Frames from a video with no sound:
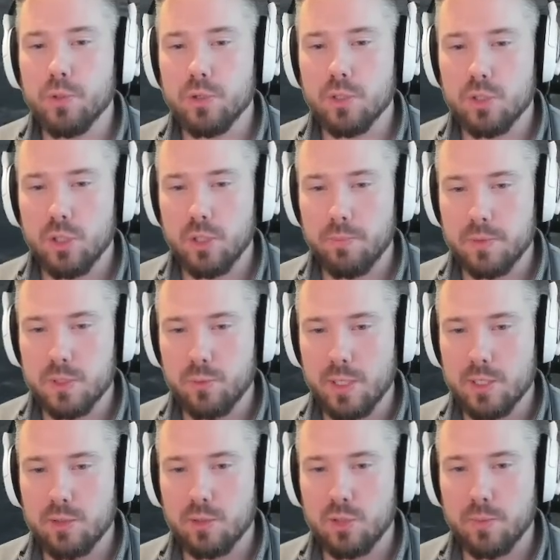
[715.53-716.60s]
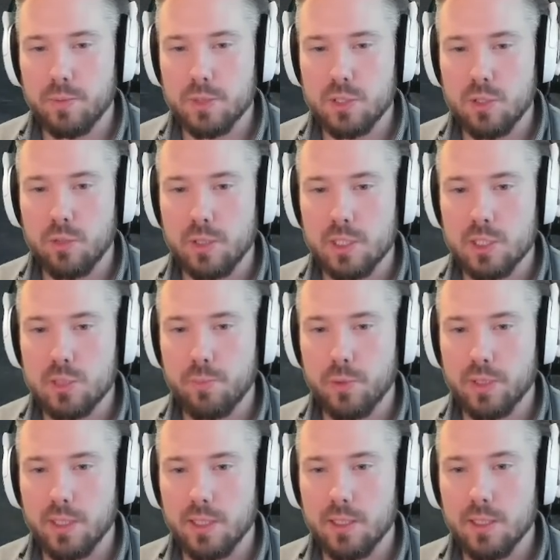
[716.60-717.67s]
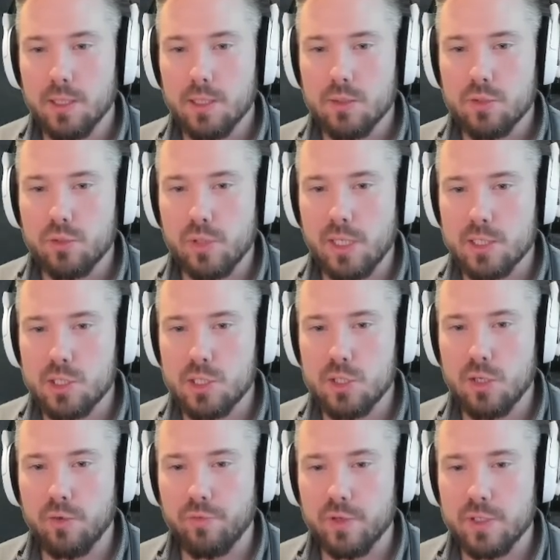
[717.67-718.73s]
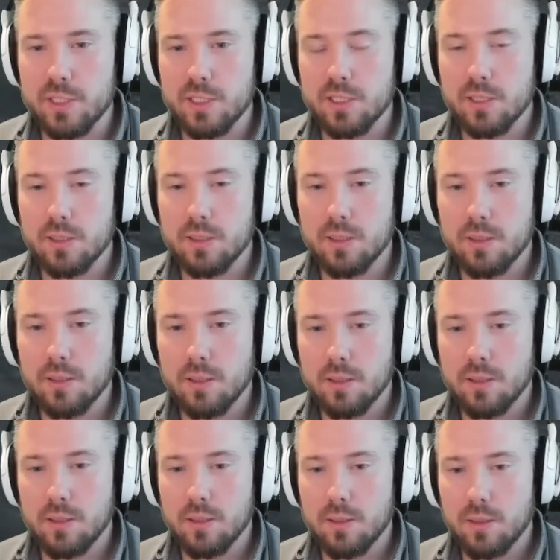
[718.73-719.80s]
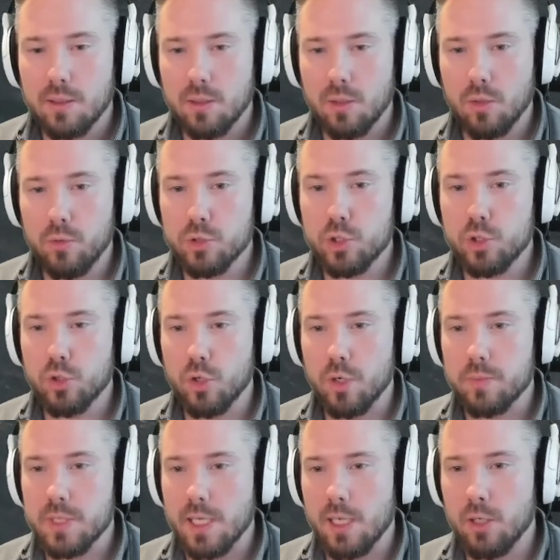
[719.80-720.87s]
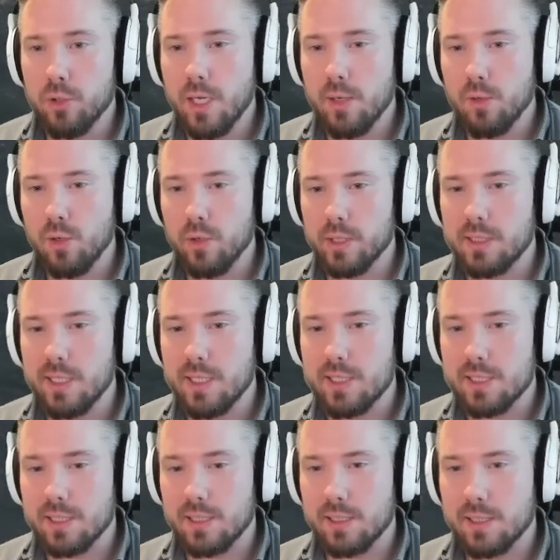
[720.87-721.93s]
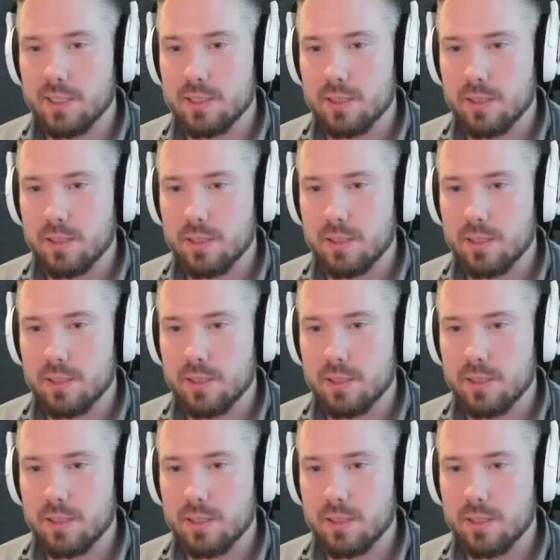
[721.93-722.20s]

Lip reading: the turpits without the turpits knowing he's spotted. So he can surface, launch torps, and look how long it takes until it gets.